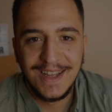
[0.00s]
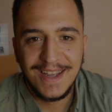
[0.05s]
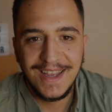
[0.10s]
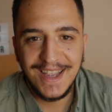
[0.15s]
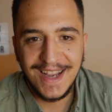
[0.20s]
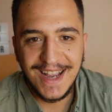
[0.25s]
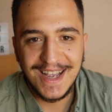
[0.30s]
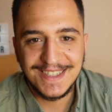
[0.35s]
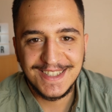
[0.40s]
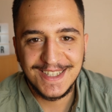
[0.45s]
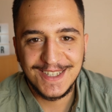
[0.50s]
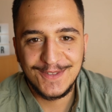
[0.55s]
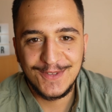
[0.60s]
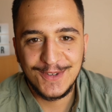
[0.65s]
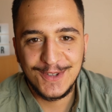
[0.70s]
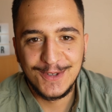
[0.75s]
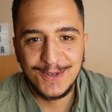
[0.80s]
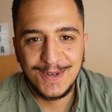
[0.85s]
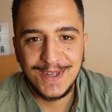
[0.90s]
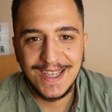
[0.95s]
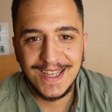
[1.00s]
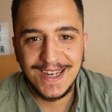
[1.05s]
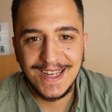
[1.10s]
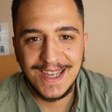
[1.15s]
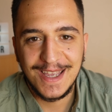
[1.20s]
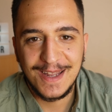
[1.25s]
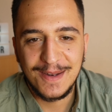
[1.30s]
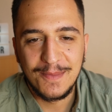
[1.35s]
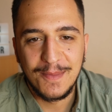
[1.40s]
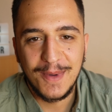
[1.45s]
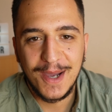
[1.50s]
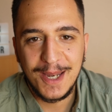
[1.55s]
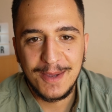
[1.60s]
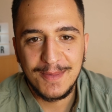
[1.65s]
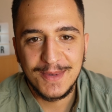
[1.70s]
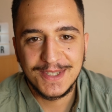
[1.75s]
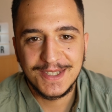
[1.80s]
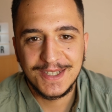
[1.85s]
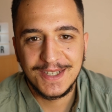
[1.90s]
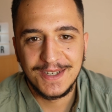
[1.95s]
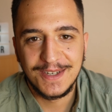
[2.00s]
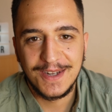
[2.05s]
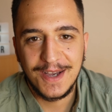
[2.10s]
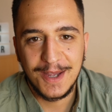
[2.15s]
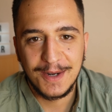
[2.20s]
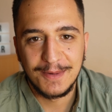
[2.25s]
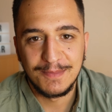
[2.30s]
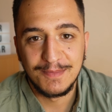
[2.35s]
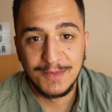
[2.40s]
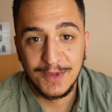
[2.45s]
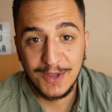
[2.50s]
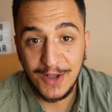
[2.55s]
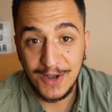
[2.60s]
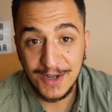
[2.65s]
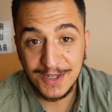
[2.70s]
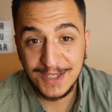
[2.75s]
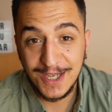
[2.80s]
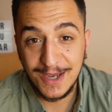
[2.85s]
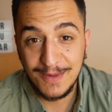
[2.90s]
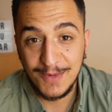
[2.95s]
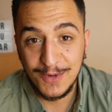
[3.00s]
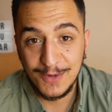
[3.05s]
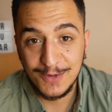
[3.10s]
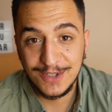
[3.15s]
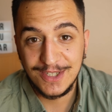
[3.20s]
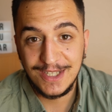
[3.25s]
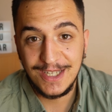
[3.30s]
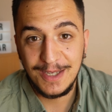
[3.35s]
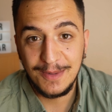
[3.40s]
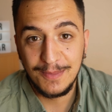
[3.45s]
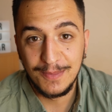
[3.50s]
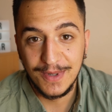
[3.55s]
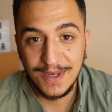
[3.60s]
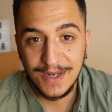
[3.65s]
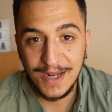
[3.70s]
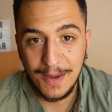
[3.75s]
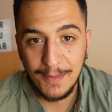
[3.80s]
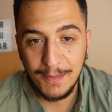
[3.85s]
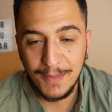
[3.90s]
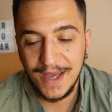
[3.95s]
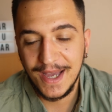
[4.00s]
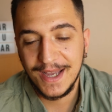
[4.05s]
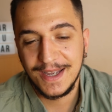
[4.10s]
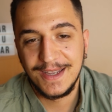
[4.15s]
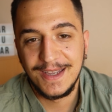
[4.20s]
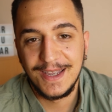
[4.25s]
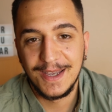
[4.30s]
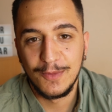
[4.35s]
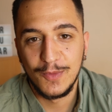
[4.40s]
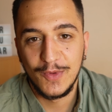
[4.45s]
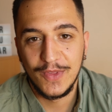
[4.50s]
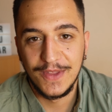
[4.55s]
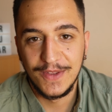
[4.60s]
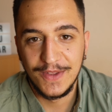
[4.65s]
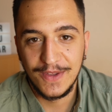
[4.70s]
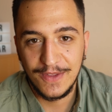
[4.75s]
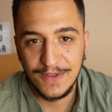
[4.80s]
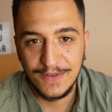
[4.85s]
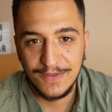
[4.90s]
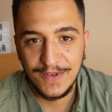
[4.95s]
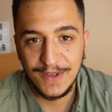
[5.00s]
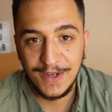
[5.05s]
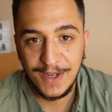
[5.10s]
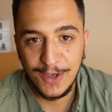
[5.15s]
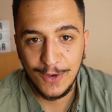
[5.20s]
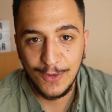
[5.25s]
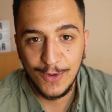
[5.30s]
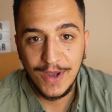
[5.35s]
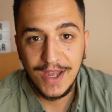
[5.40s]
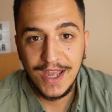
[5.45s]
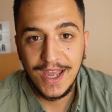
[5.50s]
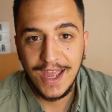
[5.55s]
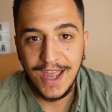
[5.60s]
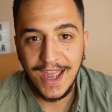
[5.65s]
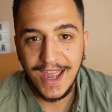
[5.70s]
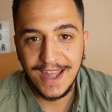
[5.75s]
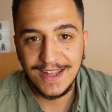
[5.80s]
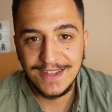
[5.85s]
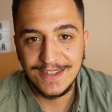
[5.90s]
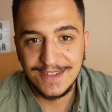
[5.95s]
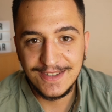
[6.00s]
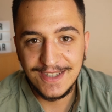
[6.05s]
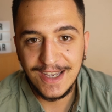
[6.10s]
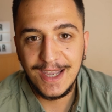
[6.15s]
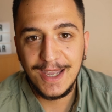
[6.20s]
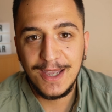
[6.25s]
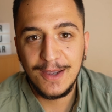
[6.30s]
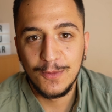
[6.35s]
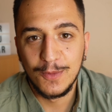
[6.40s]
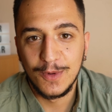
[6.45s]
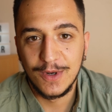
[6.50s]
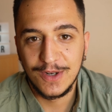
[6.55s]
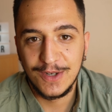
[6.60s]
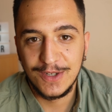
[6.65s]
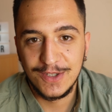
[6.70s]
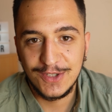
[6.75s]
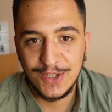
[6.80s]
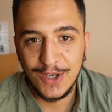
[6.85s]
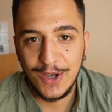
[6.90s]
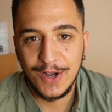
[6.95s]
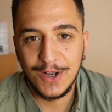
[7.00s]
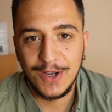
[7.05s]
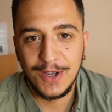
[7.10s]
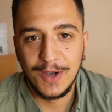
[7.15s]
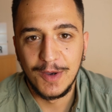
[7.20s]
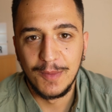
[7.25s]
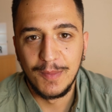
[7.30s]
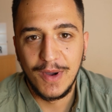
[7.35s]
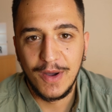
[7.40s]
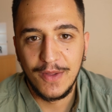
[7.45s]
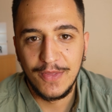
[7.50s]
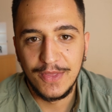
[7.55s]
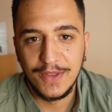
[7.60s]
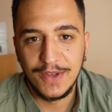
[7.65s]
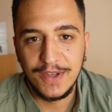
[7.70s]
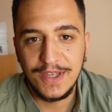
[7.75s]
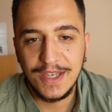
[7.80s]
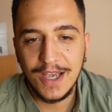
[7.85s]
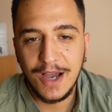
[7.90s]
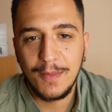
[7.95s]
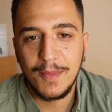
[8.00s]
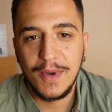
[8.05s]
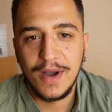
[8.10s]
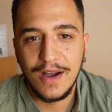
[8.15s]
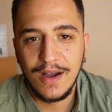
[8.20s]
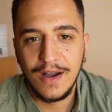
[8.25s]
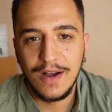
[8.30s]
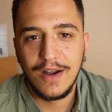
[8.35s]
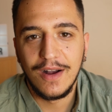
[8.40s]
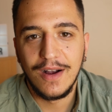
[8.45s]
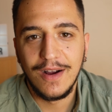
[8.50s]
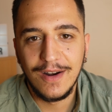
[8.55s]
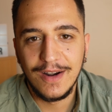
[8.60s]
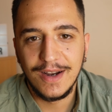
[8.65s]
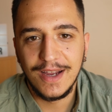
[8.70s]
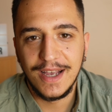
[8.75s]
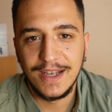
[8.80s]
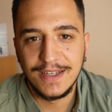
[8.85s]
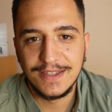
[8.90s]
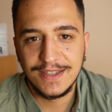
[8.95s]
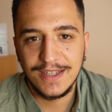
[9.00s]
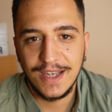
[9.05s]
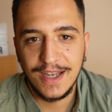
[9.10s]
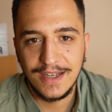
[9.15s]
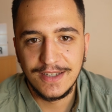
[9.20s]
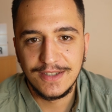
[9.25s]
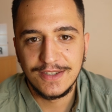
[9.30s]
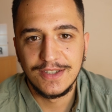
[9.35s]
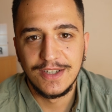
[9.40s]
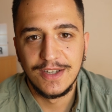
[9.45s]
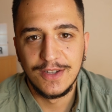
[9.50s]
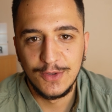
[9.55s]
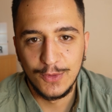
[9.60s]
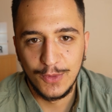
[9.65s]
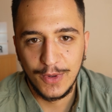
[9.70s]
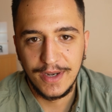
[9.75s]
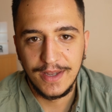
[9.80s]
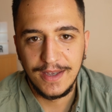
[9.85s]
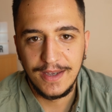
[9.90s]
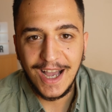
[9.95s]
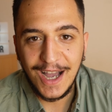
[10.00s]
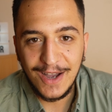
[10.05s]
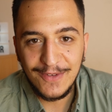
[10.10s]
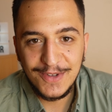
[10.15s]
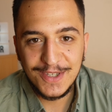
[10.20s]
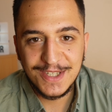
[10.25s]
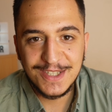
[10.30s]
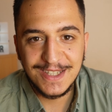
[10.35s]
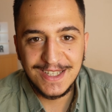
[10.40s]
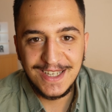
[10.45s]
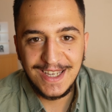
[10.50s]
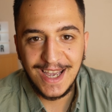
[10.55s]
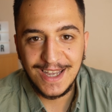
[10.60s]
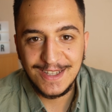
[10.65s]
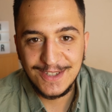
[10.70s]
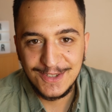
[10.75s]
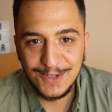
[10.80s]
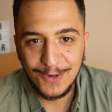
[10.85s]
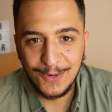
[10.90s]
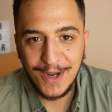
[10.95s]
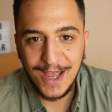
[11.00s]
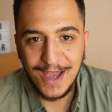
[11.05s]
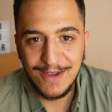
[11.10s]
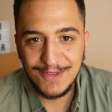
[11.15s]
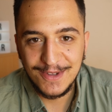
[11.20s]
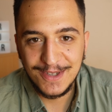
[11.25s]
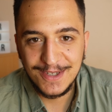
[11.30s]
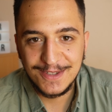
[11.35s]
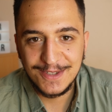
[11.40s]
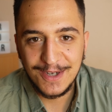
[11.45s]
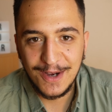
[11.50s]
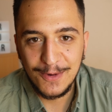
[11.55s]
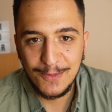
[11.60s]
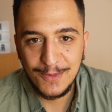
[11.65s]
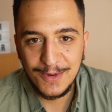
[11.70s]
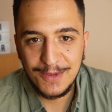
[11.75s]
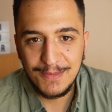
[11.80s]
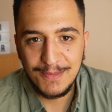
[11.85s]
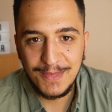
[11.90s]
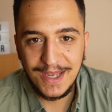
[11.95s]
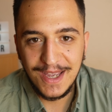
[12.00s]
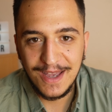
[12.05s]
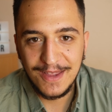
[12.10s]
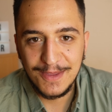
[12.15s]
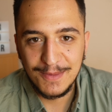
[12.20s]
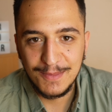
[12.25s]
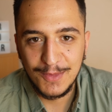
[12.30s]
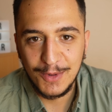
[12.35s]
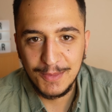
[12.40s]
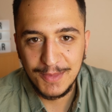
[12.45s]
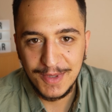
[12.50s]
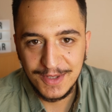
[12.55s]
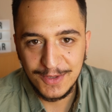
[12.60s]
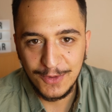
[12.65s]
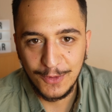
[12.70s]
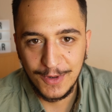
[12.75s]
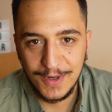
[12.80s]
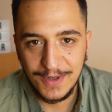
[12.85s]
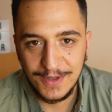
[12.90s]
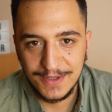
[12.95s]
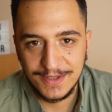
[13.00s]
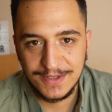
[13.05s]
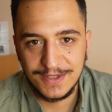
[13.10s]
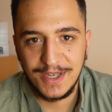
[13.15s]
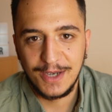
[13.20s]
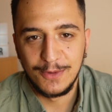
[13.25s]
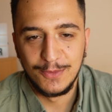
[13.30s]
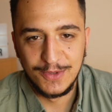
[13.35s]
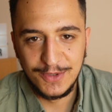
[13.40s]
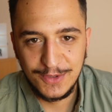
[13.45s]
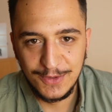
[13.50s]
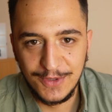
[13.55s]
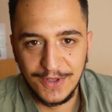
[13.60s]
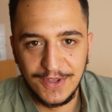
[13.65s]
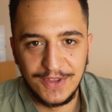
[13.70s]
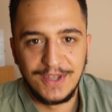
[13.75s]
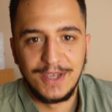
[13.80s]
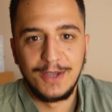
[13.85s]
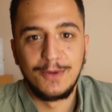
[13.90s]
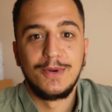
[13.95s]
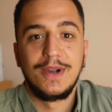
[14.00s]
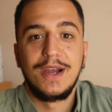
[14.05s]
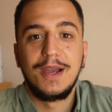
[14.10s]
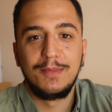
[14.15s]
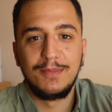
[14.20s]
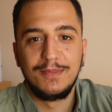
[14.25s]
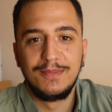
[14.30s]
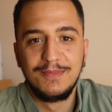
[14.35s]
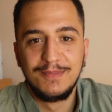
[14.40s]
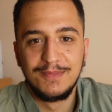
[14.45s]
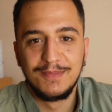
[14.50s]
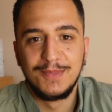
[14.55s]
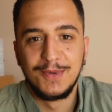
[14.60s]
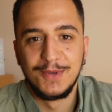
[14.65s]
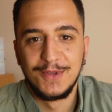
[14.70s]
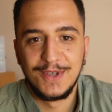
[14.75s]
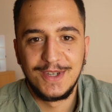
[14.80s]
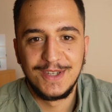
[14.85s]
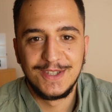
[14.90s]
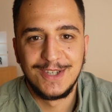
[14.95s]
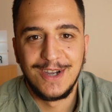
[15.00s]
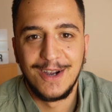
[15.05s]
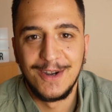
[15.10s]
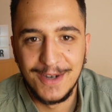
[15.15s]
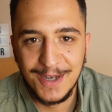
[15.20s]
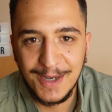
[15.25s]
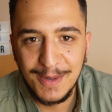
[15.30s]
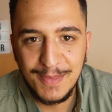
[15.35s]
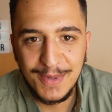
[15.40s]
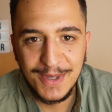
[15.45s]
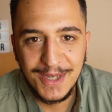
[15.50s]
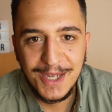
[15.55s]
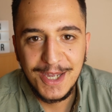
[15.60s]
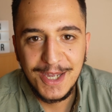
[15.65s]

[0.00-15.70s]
Hey guys, thanks for tuning in again. My name is Kunal. Long time no see, but I'm back again with another video. And today we're going to talk about the Yamaha RSS20. Obviously, I don't have the guitar with me at the moment, or else I would do the thing where I pull the guitar up.